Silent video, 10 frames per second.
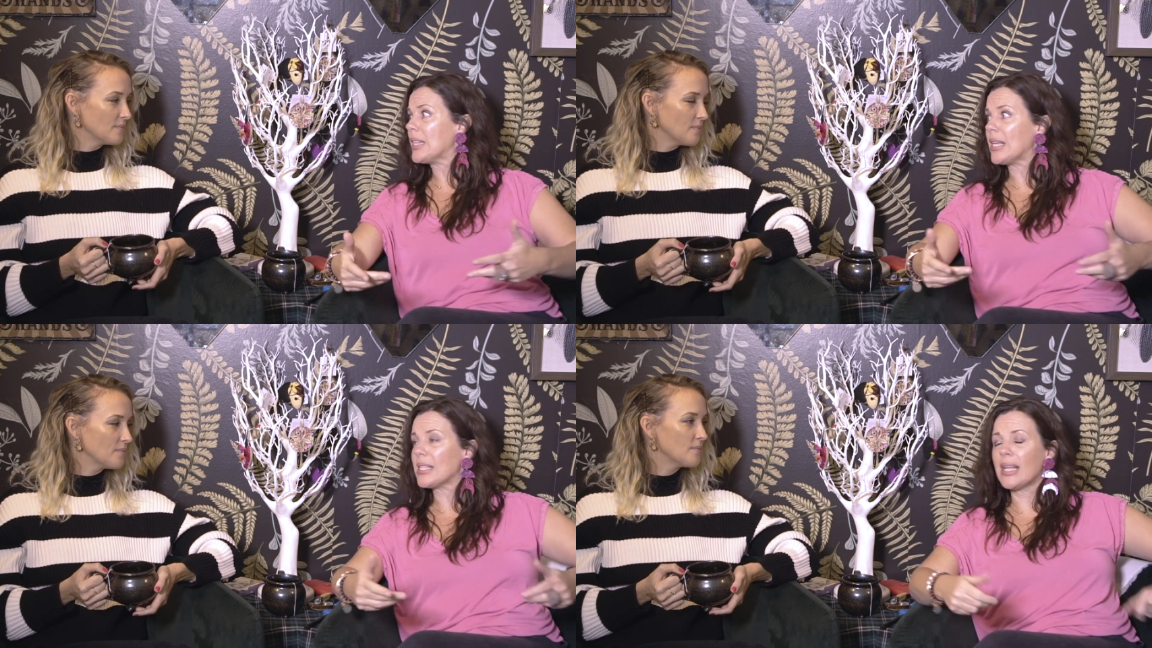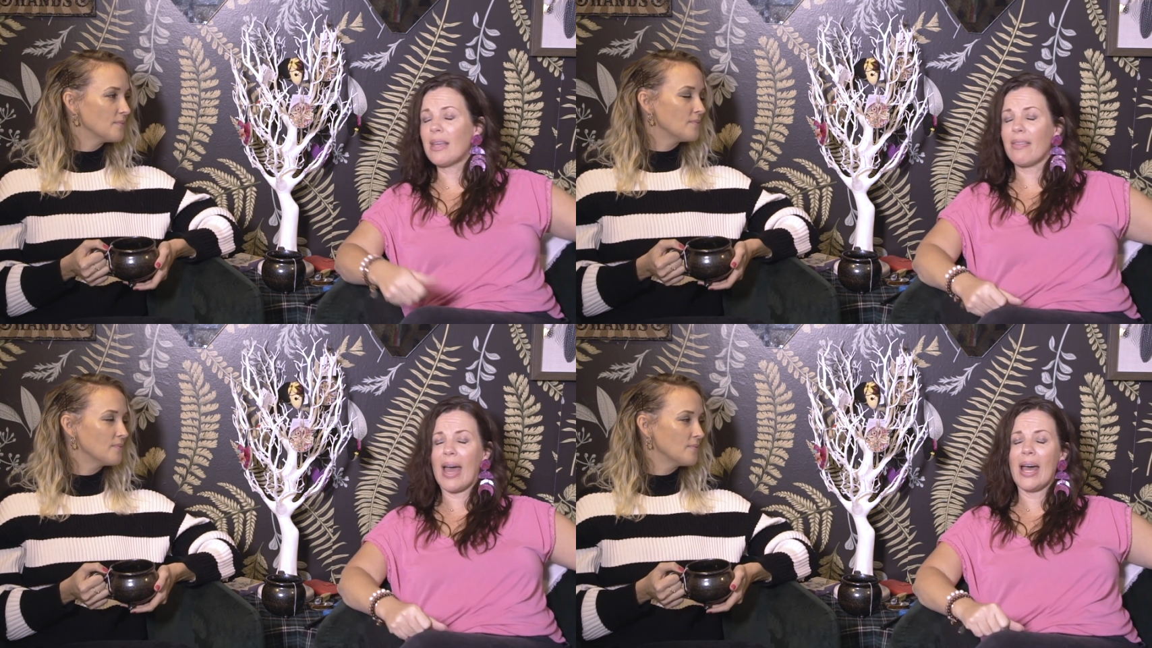Speaker 1: and things like
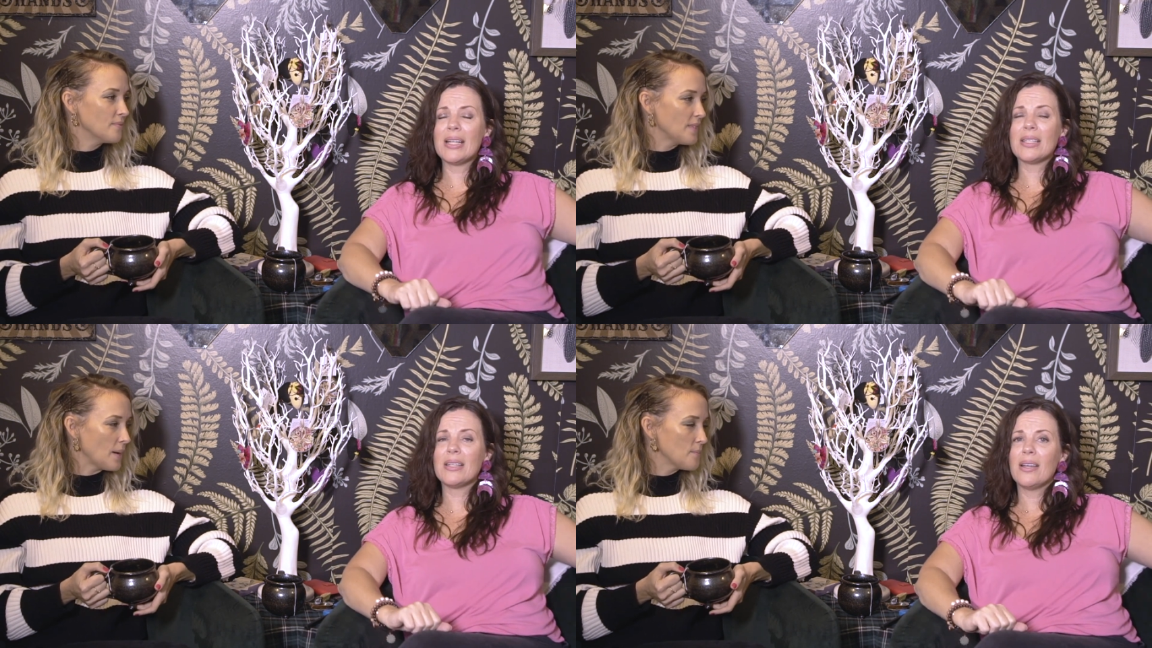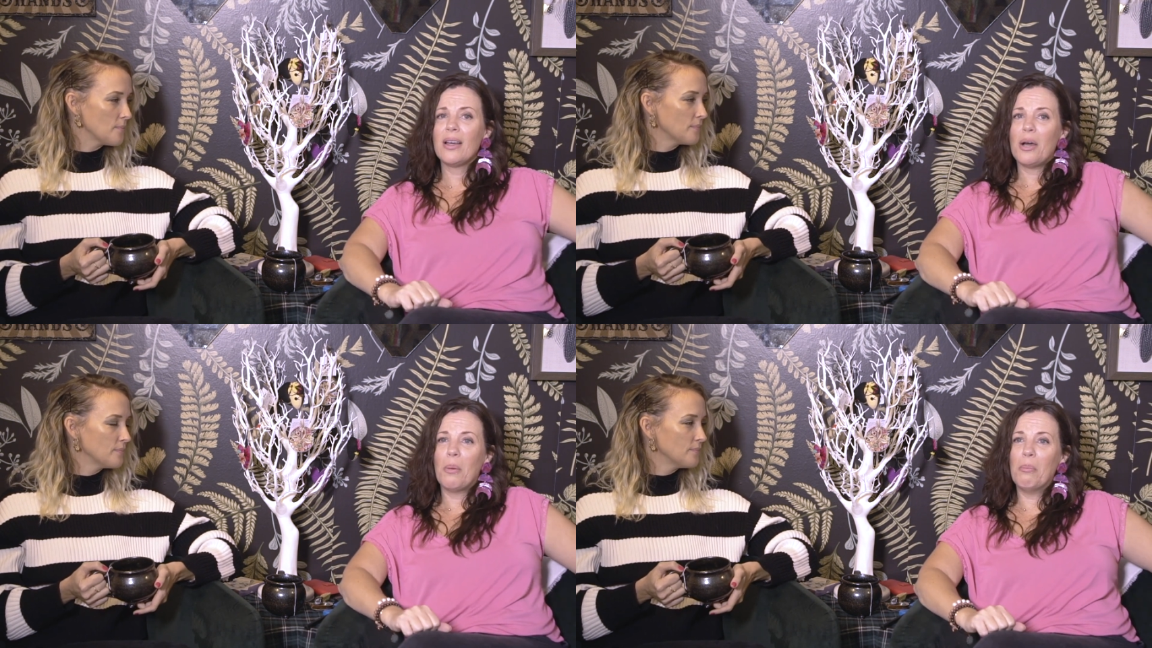that. Yep.
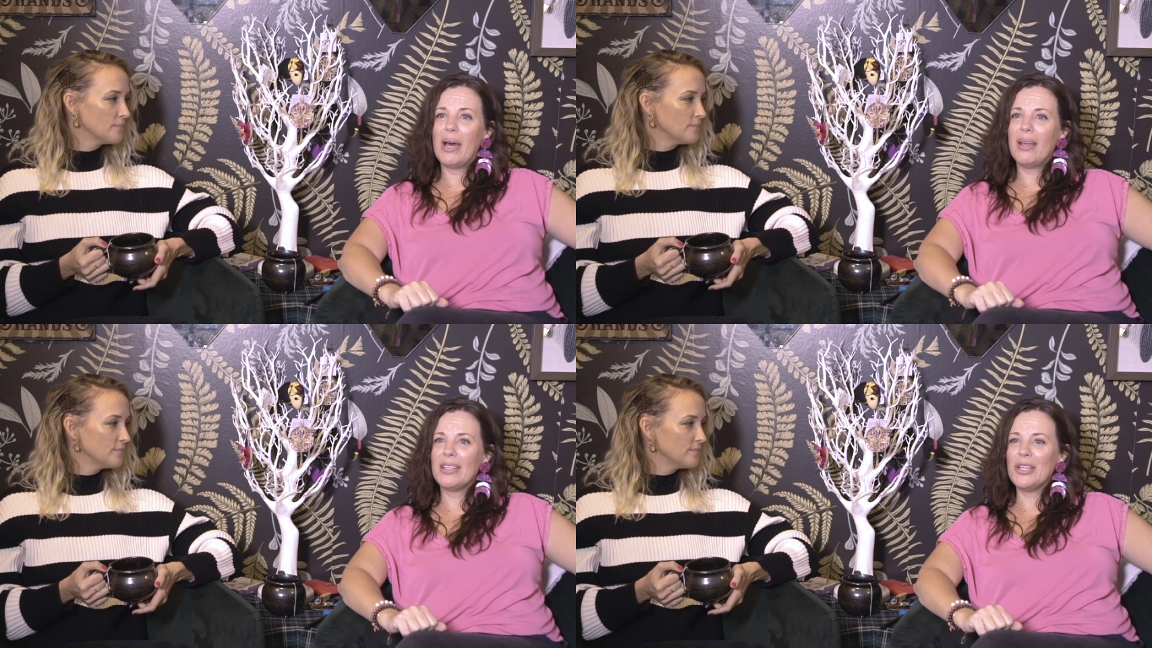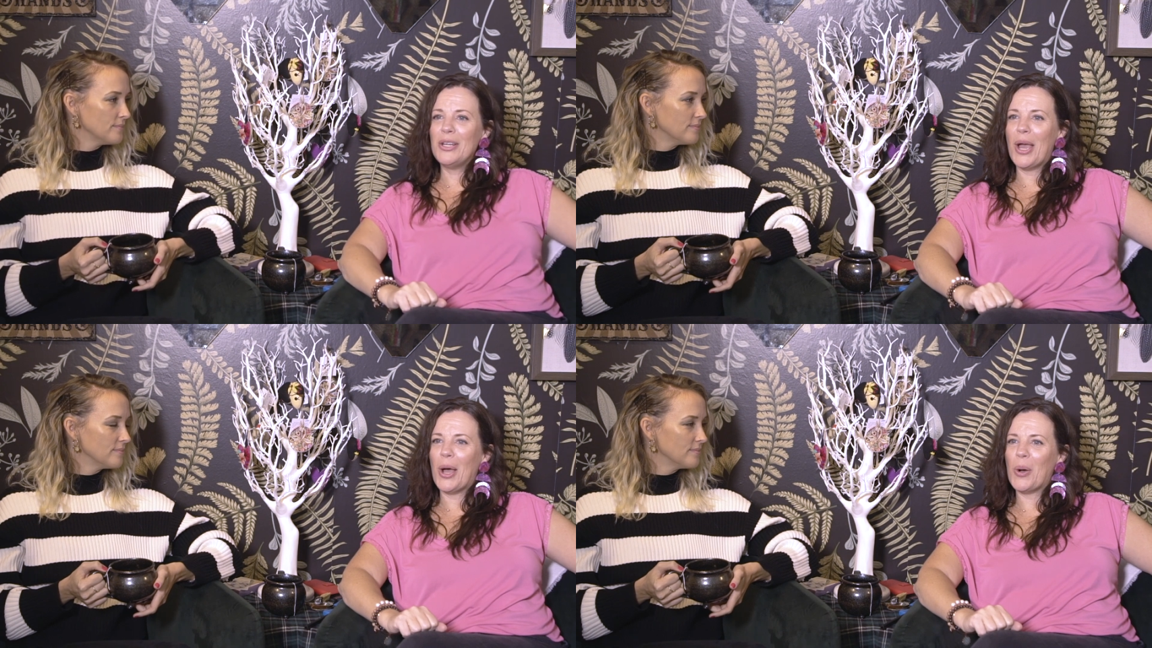But, you
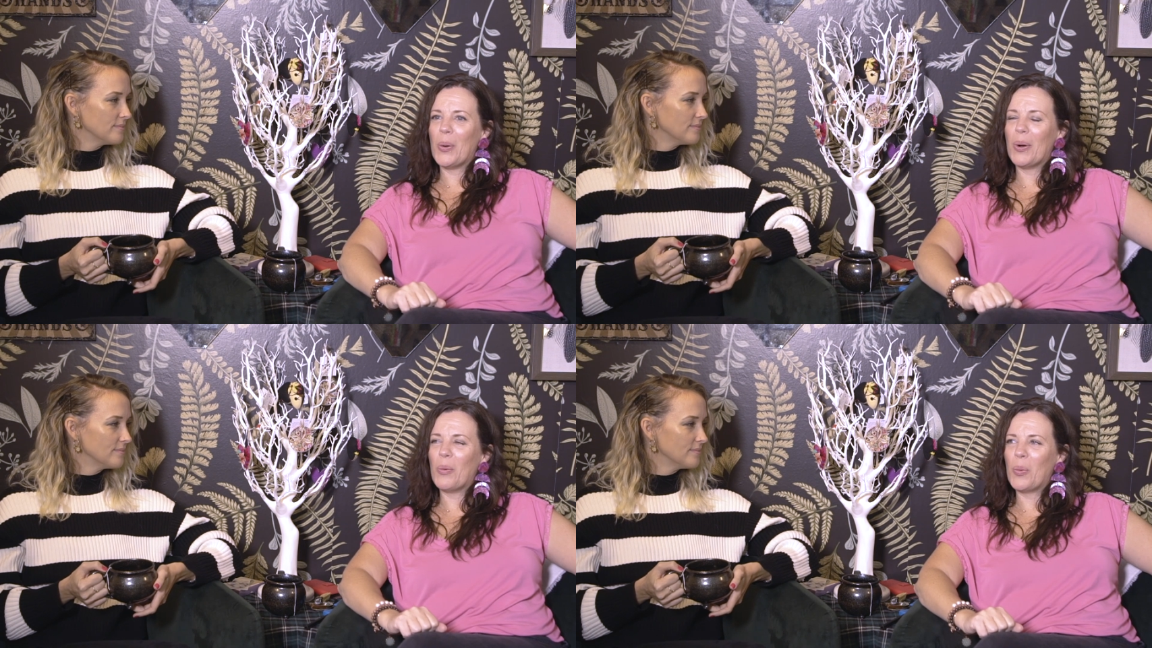know,